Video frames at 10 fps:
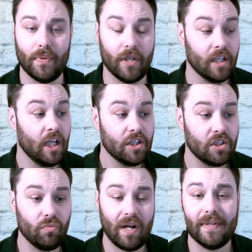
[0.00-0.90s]
But
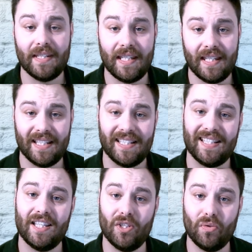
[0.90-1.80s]
to remedy
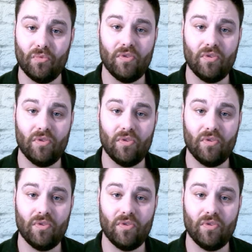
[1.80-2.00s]
this, you